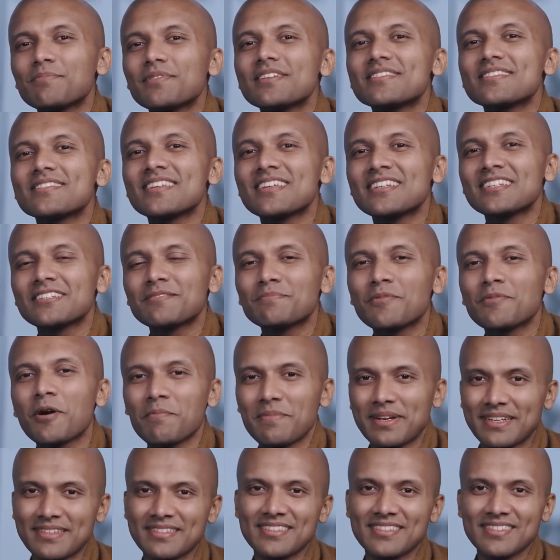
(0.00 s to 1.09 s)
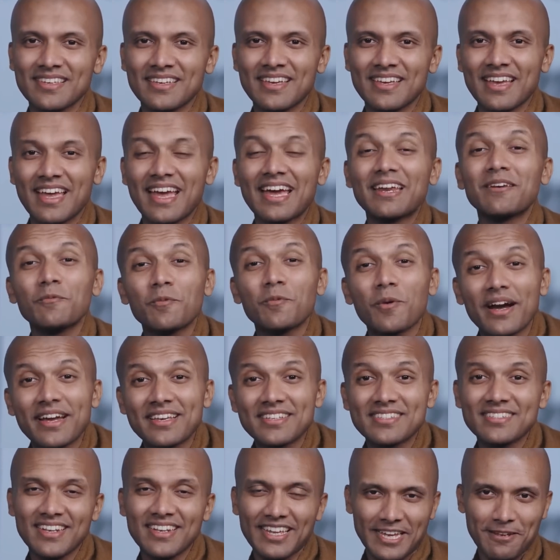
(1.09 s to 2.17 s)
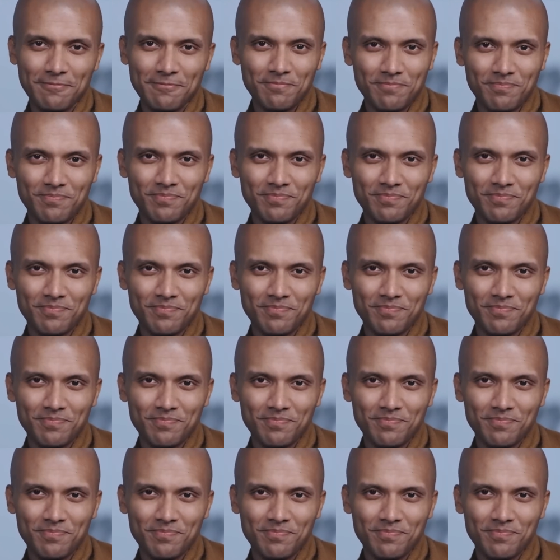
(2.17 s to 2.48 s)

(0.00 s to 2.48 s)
present moments, and wisely.